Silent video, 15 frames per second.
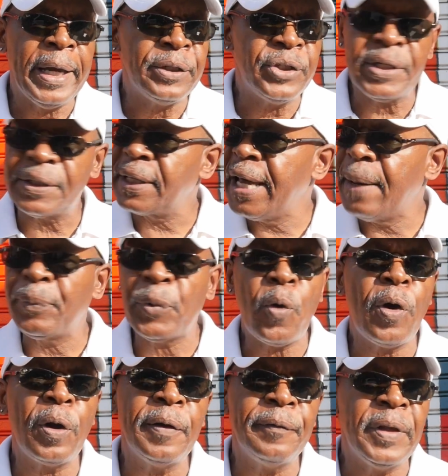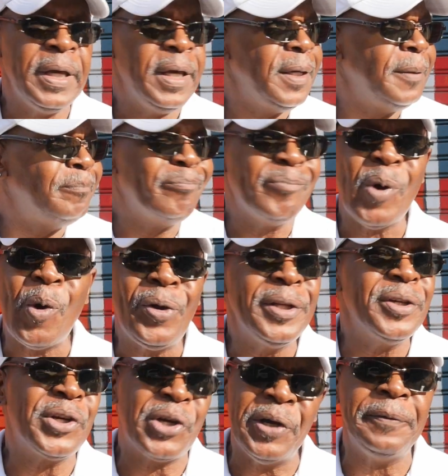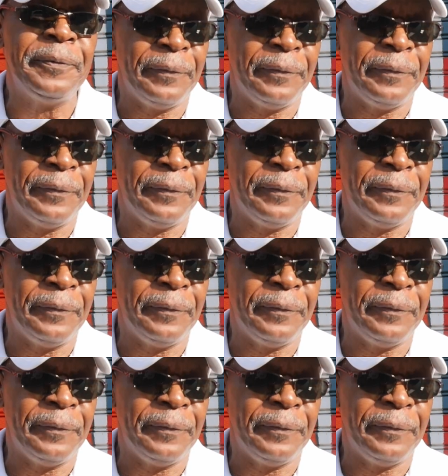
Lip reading: it just kept all of the good